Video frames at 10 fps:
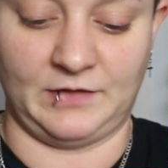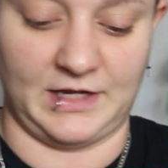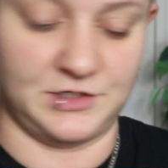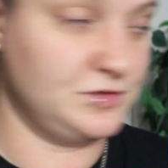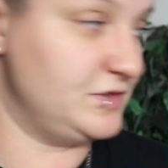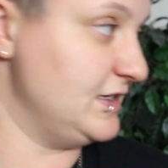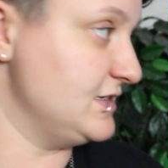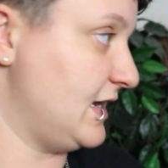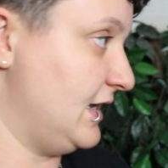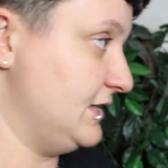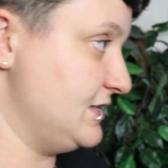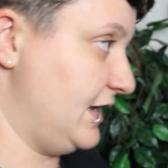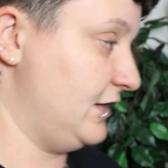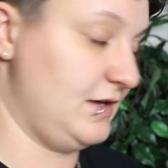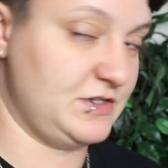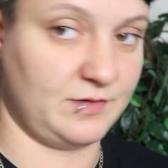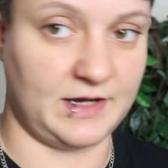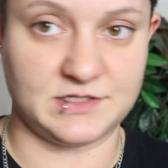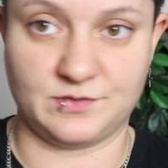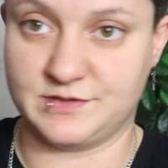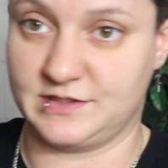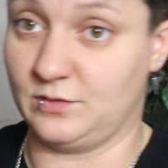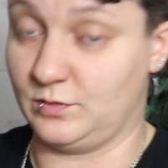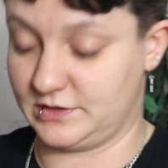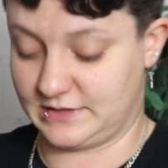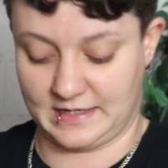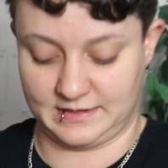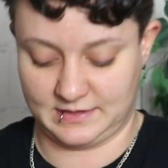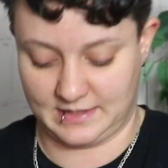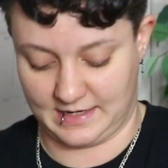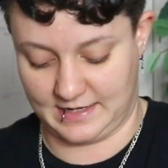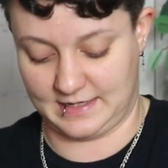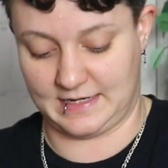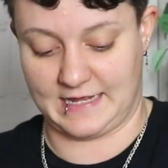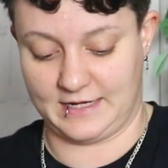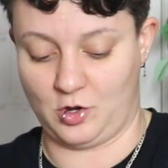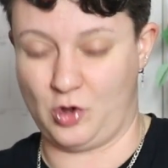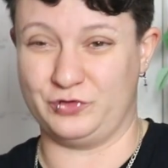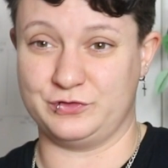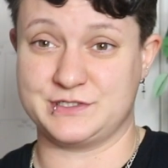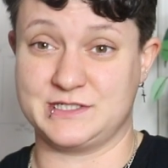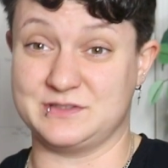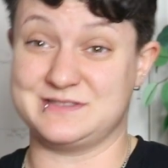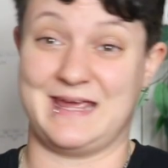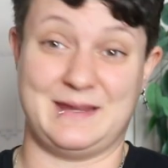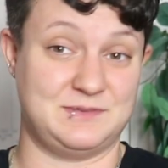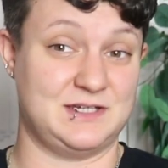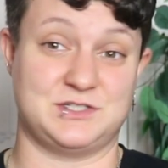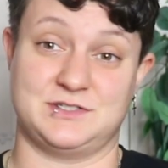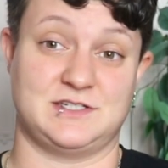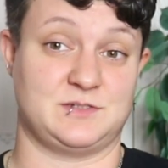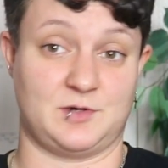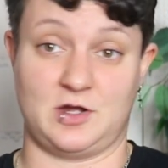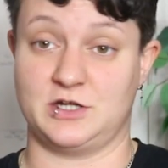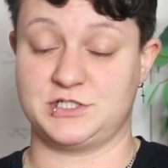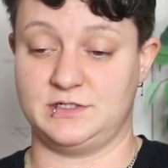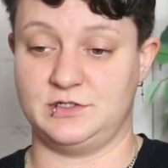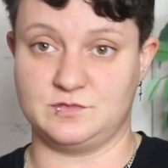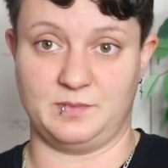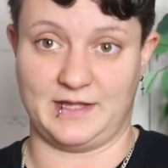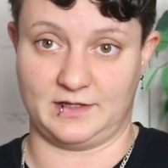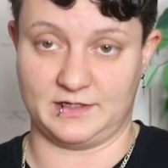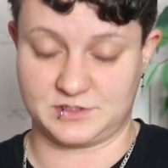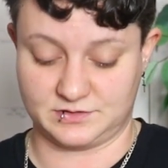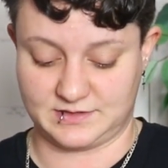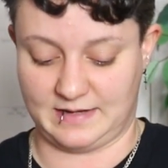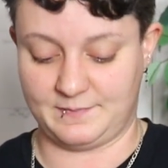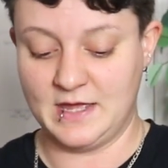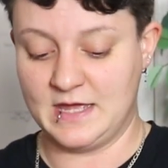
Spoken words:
I use these on these ARS racks, the ones that it worked on, and I also still taped it just as a precaution. Used black electrical tape,